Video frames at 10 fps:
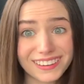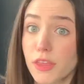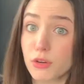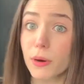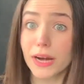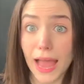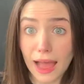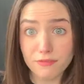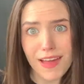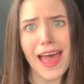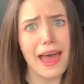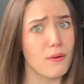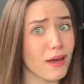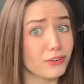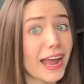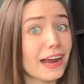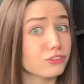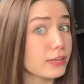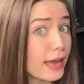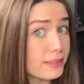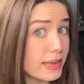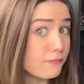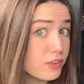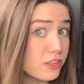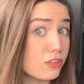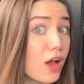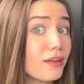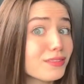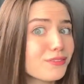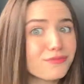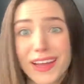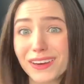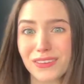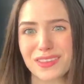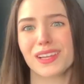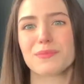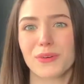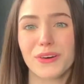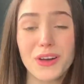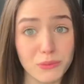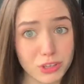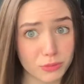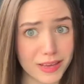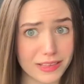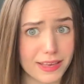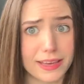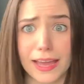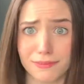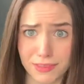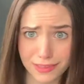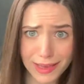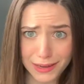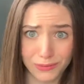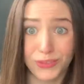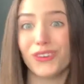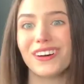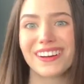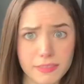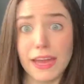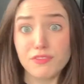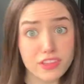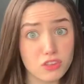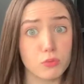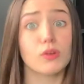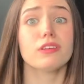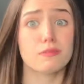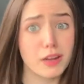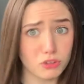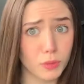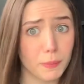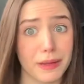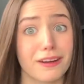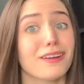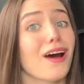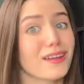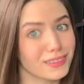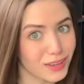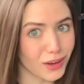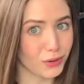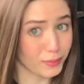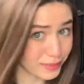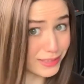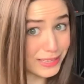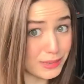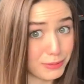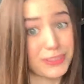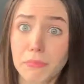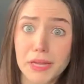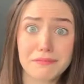The word Ahava, however, actually has the emphasis on the final syllable, which makes it kind of the second rule. The emphasis rule is much more apparent on the longer words in Hebrew, but